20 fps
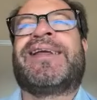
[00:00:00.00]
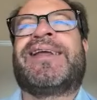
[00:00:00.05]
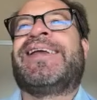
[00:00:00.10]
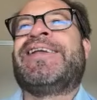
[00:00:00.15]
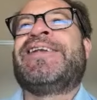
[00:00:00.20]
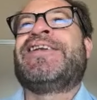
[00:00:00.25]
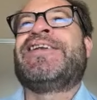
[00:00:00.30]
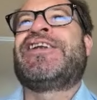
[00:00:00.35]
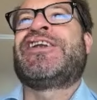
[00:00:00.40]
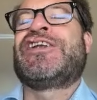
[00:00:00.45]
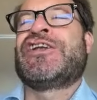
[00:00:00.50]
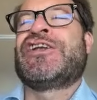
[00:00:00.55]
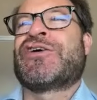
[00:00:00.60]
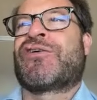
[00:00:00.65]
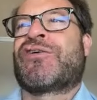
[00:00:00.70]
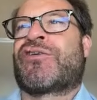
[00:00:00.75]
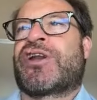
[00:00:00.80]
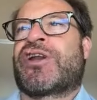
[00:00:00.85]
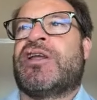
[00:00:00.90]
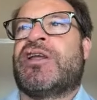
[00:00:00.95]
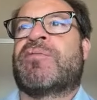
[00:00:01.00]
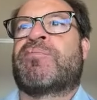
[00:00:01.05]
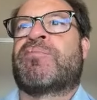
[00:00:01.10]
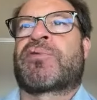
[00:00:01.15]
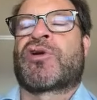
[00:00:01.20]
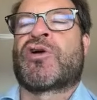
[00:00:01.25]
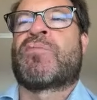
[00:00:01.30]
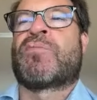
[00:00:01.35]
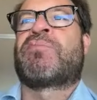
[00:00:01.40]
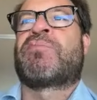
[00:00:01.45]
in theory
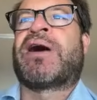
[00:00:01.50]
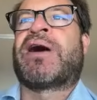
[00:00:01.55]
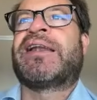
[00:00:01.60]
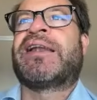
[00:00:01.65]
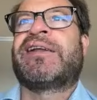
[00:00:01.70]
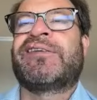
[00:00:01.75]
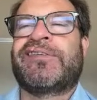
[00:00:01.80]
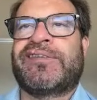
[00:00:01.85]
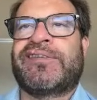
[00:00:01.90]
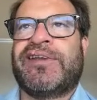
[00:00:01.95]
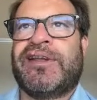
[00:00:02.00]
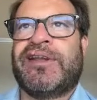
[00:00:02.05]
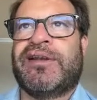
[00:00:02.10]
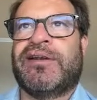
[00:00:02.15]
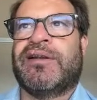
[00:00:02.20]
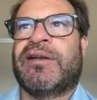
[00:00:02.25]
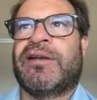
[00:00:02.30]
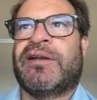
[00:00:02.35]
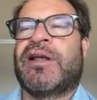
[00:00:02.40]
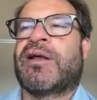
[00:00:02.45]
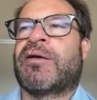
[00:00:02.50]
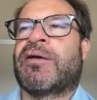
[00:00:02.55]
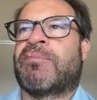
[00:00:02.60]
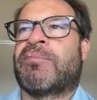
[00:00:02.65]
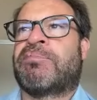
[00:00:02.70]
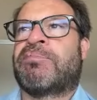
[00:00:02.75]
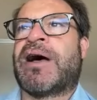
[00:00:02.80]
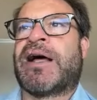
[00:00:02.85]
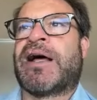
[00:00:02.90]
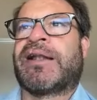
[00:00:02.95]
pro-Palestine,
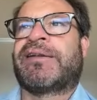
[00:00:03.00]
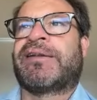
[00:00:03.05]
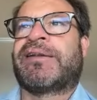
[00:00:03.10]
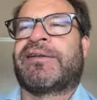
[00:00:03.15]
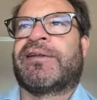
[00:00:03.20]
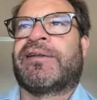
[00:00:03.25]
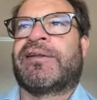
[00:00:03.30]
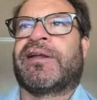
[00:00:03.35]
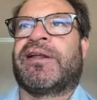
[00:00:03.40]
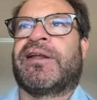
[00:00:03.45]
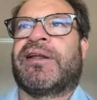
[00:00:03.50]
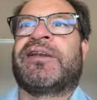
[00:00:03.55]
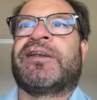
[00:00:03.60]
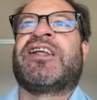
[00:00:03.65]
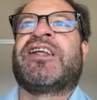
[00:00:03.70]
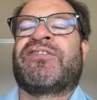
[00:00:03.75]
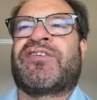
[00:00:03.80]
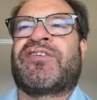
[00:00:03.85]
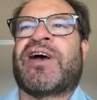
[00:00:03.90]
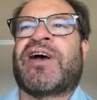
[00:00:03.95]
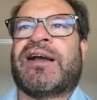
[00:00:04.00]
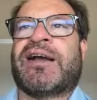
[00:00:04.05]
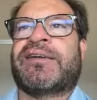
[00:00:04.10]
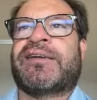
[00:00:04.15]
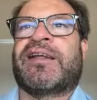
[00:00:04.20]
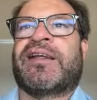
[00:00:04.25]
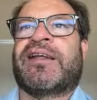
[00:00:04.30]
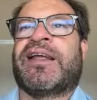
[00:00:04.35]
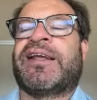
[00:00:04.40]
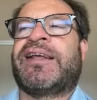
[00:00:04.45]
but the
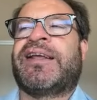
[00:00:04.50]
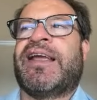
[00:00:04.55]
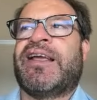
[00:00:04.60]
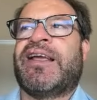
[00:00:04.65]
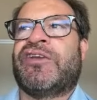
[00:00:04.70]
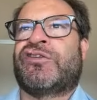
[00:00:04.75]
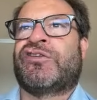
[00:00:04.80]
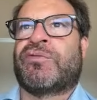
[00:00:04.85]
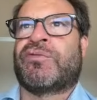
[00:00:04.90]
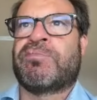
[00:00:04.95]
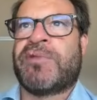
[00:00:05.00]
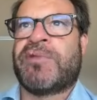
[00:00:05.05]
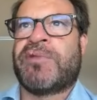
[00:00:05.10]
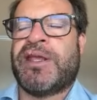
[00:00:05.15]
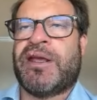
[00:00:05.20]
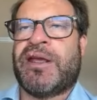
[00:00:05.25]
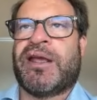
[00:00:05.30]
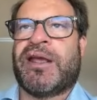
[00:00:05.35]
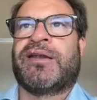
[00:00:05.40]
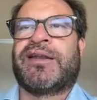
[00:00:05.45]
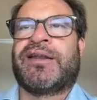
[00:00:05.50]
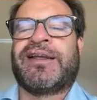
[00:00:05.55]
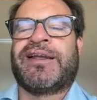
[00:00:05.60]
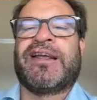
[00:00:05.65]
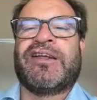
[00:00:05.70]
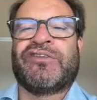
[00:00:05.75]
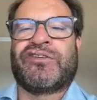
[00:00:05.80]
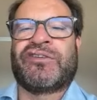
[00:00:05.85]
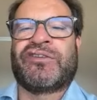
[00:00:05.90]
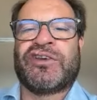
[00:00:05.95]
fact against me and
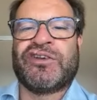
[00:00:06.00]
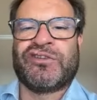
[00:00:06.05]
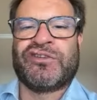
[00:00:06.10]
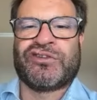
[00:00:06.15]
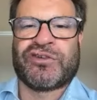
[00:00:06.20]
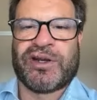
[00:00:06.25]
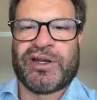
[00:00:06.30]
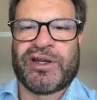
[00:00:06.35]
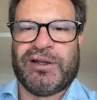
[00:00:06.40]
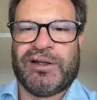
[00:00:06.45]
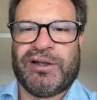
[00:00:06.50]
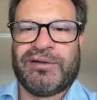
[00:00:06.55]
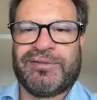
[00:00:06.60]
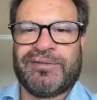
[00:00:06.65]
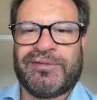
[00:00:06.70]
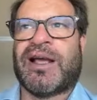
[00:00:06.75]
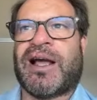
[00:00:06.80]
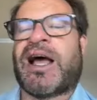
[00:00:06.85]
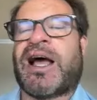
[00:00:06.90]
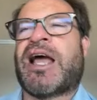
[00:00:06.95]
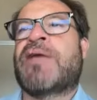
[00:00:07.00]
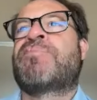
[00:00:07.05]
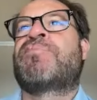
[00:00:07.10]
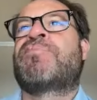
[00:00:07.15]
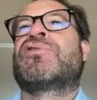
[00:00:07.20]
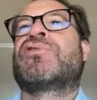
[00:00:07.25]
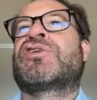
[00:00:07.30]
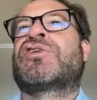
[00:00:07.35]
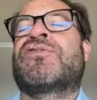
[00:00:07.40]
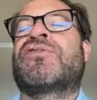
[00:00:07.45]
against Israel. I
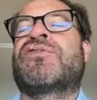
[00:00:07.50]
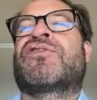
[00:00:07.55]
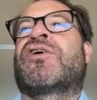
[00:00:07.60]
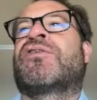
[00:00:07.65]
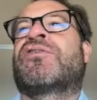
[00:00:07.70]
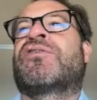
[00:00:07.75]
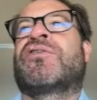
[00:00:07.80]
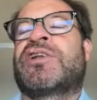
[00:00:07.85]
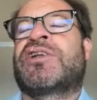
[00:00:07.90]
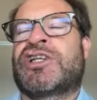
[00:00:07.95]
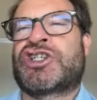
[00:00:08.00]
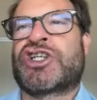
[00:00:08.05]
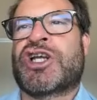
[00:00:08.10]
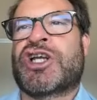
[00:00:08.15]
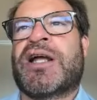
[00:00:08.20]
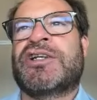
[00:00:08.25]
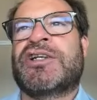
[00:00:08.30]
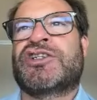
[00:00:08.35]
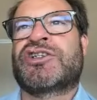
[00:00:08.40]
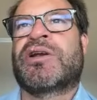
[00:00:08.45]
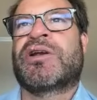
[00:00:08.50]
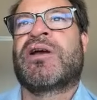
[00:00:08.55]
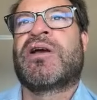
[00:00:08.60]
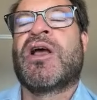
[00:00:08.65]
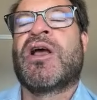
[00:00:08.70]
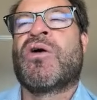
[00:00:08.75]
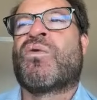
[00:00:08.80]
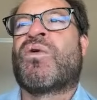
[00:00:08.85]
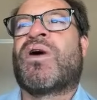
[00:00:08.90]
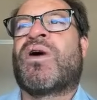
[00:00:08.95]
put in front of the judge
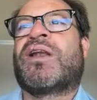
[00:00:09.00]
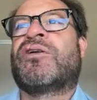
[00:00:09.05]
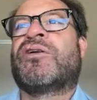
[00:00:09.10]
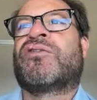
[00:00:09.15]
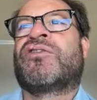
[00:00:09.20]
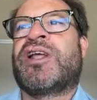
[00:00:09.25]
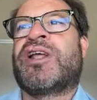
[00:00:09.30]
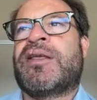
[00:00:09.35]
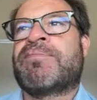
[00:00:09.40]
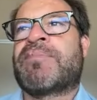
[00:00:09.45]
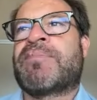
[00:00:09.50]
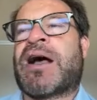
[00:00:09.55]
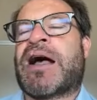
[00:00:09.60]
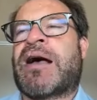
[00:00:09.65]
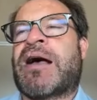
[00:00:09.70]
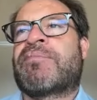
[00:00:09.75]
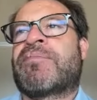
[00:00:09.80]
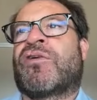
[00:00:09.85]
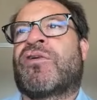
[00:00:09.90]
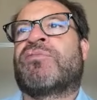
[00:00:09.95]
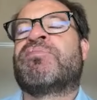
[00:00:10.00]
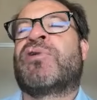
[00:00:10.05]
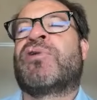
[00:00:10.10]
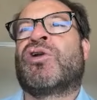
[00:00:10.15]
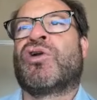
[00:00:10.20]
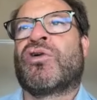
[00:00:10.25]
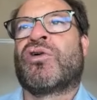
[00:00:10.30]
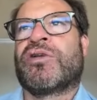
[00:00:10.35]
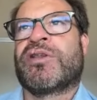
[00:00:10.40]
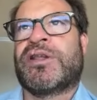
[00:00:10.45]
one of the imam in
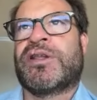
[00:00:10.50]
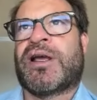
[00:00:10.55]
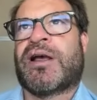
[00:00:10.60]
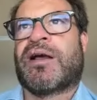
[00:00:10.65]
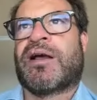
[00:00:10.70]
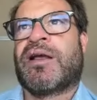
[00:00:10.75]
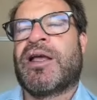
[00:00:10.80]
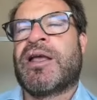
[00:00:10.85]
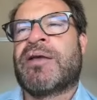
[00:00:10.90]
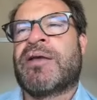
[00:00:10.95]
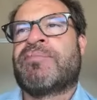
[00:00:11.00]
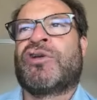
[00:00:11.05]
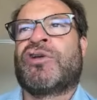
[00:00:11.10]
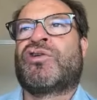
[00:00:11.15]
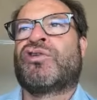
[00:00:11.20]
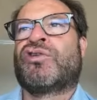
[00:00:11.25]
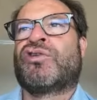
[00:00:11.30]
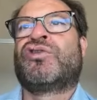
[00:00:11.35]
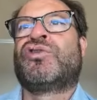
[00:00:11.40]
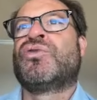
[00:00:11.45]
Bologna, because